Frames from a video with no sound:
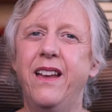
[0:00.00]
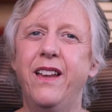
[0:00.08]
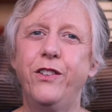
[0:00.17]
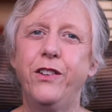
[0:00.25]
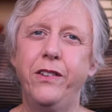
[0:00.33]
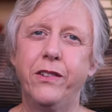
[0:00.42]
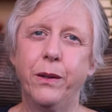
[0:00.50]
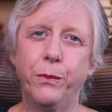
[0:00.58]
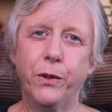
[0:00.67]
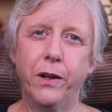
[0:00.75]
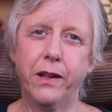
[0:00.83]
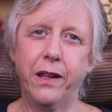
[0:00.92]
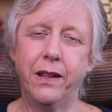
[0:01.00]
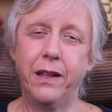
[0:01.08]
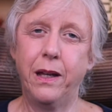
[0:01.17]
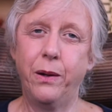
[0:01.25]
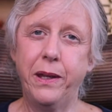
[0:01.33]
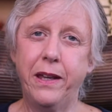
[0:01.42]
Geez, I'm talking a
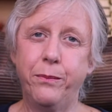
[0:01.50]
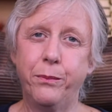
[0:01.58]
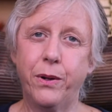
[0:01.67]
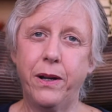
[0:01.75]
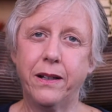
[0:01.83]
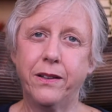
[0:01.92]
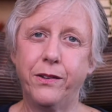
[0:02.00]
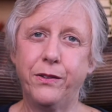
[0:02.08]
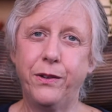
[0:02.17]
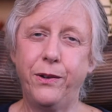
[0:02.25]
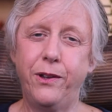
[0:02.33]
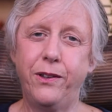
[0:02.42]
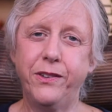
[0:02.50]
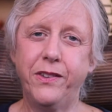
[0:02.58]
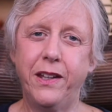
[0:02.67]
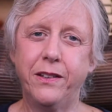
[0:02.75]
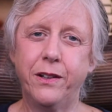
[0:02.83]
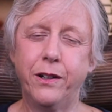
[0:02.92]
lot. We haven't practiced at all. Isn't
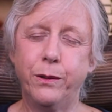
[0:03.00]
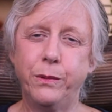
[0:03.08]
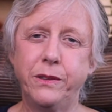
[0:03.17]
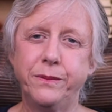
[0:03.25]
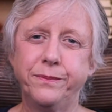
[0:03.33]
that terrible?